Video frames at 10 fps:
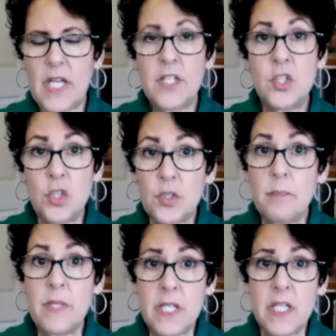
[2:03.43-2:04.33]
it took
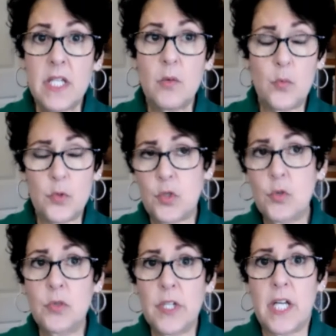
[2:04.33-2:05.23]
me
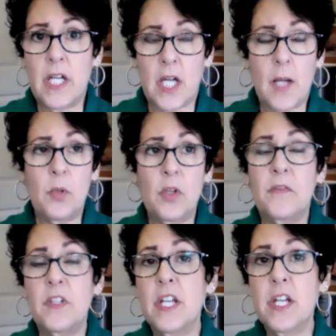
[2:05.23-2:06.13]
truly a couple
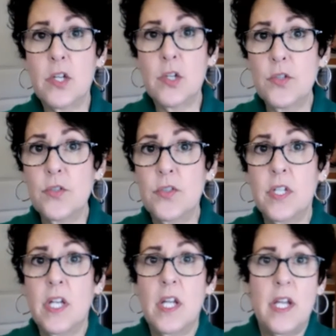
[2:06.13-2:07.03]
of years
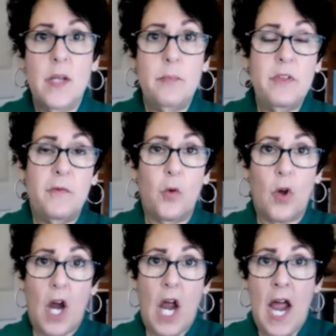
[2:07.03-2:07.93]

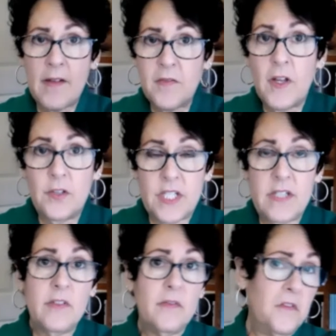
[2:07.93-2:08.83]
before I felt
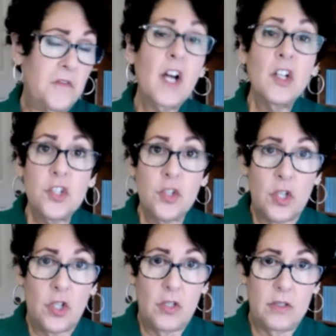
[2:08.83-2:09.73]
even
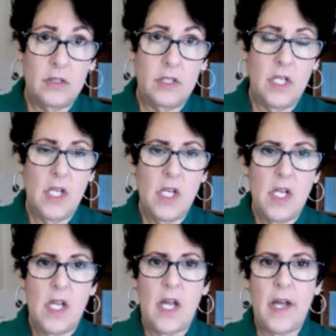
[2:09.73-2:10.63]
functional
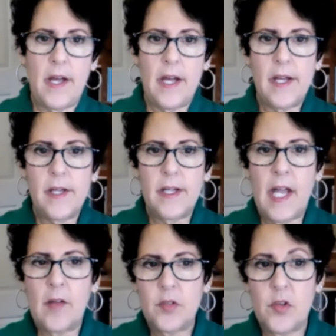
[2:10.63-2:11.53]

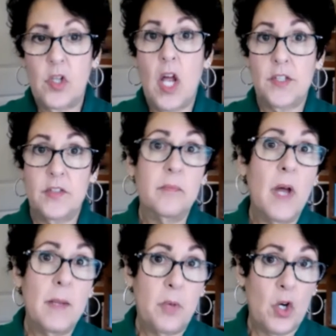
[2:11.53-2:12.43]
after the loss of
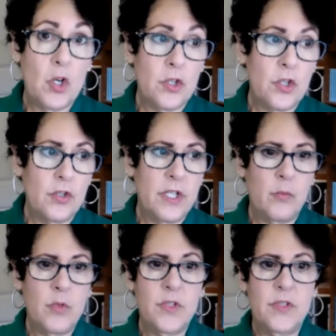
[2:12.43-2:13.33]
my partner. It
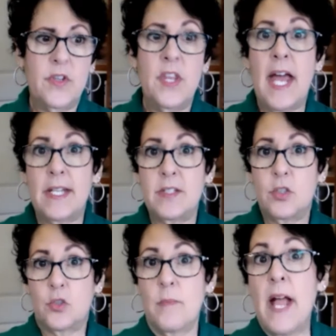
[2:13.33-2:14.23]
was that
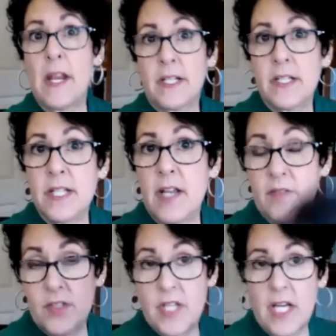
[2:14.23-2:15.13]
traumatic and
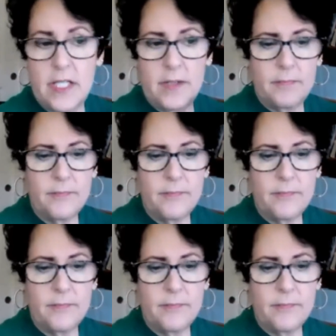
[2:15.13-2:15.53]
devastating.